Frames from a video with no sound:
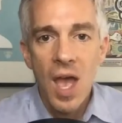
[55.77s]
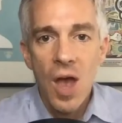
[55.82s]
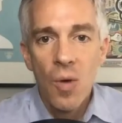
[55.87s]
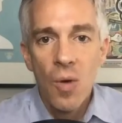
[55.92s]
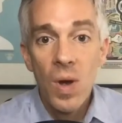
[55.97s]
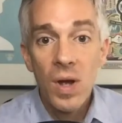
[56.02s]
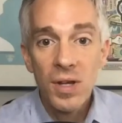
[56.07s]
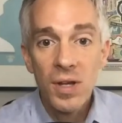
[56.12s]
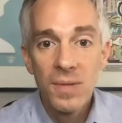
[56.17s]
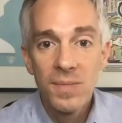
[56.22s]

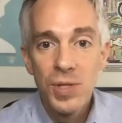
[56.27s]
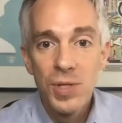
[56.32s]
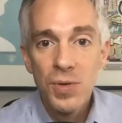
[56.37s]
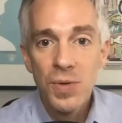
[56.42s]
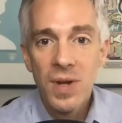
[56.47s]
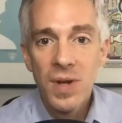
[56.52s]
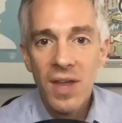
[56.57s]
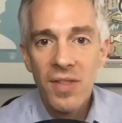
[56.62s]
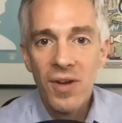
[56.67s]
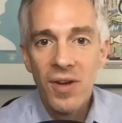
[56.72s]
Welcome to
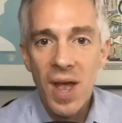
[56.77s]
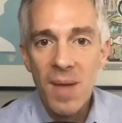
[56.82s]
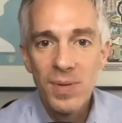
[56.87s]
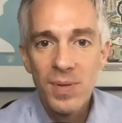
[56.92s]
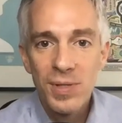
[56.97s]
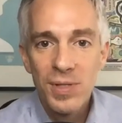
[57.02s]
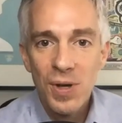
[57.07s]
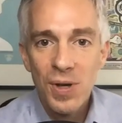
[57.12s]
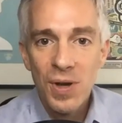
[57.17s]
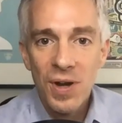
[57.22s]
another
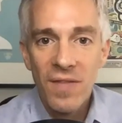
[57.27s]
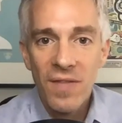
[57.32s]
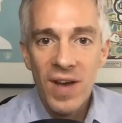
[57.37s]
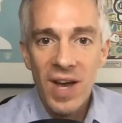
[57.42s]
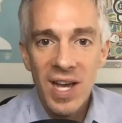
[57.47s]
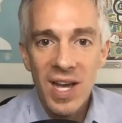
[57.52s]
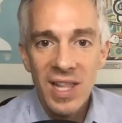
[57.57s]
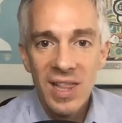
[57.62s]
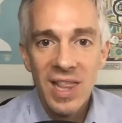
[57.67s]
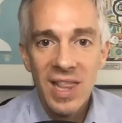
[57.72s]
episode of
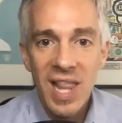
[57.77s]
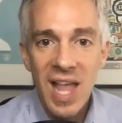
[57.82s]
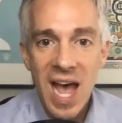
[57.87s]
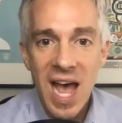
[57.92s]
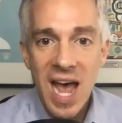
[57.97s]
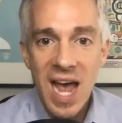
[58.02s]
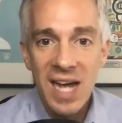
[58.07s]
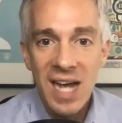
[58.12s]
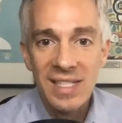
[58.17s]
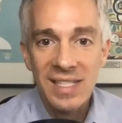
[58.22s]

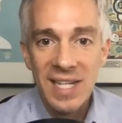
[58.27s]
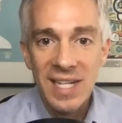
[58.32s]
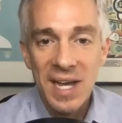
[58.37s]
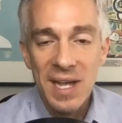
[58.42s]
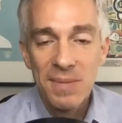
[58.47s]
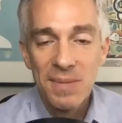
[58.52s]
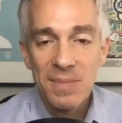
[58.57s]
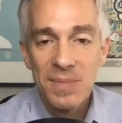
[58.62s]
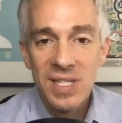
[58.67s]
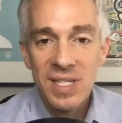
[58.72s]
Unlocked. I
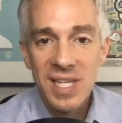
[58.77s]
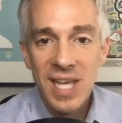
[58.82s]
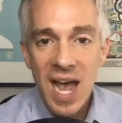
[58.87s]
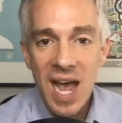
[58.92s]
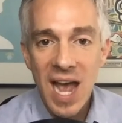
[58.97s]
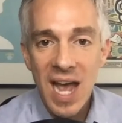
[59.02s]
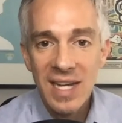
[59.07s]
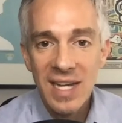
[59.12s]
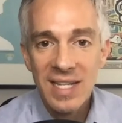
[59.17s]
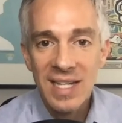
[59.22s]
am
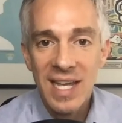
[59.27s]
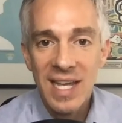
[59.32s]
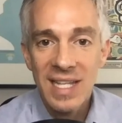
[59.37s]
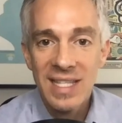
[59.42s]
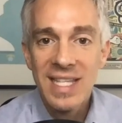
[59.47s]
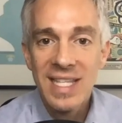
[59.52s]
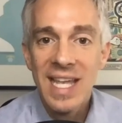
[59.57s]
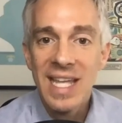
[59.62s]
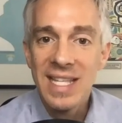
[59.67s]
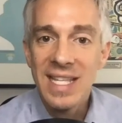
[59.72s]
Scott,
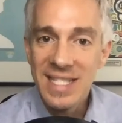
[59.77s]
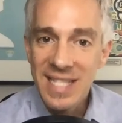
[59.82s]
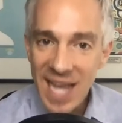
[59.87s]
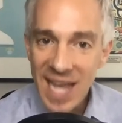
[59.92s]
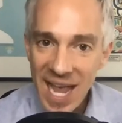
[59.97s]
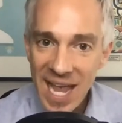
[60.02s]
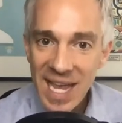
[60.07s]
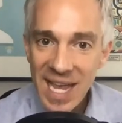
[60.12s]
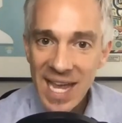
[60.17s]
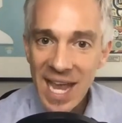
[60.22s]
and
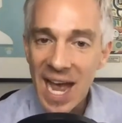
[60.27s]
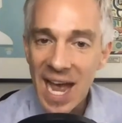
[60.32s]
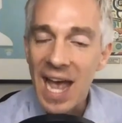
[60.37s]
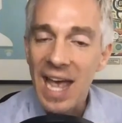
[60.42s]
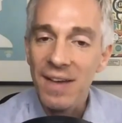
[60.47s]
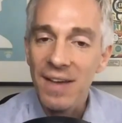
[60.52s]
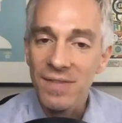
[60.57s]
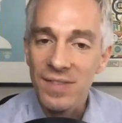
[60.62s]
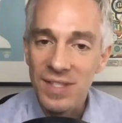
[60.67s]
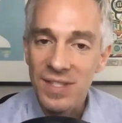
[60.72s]
today I
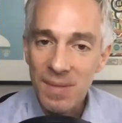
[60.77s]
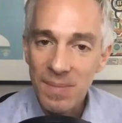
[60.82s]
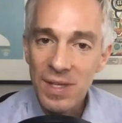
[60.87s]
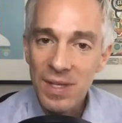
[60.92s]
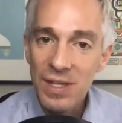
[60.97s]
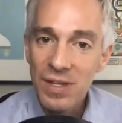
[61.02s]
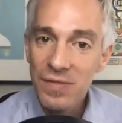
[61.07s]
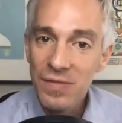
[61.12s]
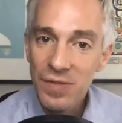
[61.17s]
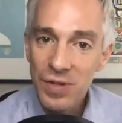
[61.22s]
have
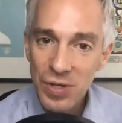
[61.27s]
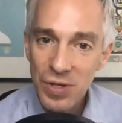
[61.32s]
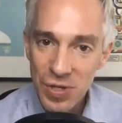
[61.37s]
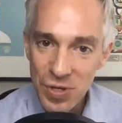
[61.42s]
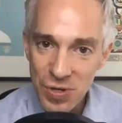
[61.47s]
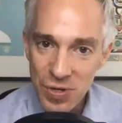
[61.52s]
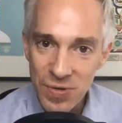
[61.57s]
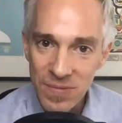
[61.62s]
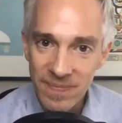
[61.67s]
something for you.